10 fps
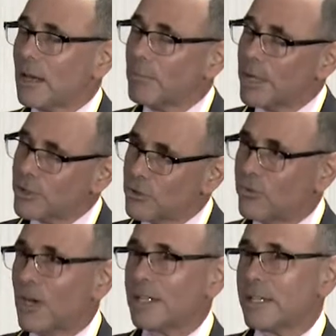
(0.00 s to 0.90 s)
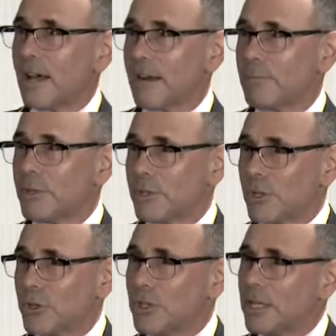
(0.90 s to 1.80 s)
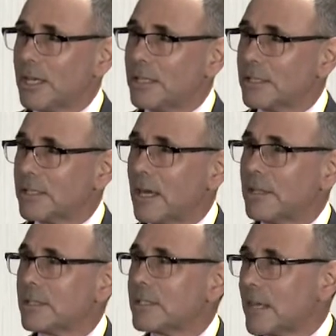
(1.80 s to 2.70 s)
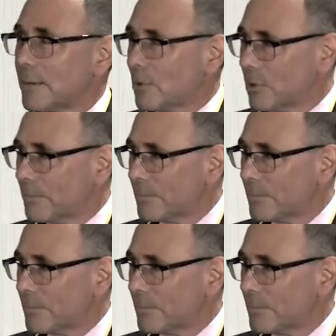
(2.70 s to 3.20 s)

I'll bet you'll find it out of position and unstable.